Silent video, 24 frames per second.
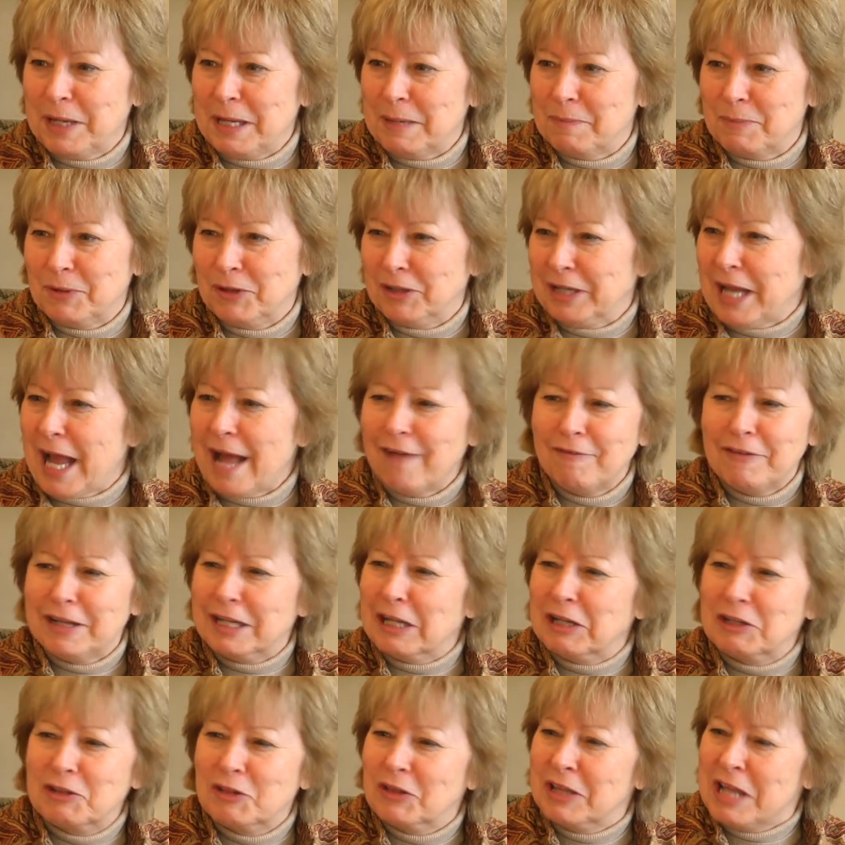people and it's having
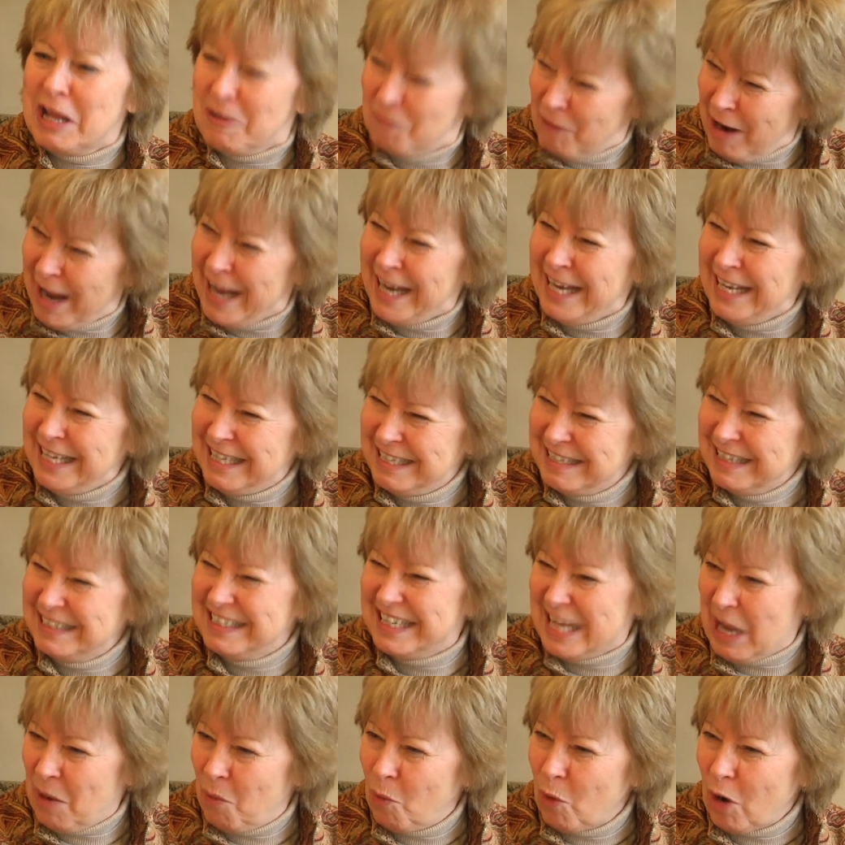always a, fun. Right, yeah,
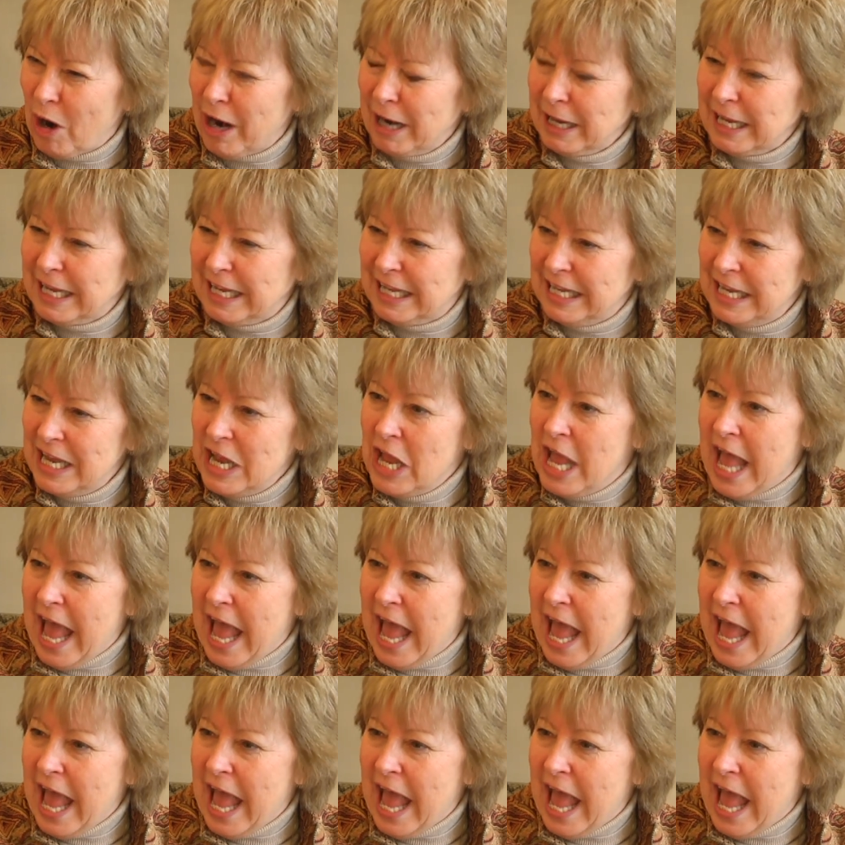network. It is fun.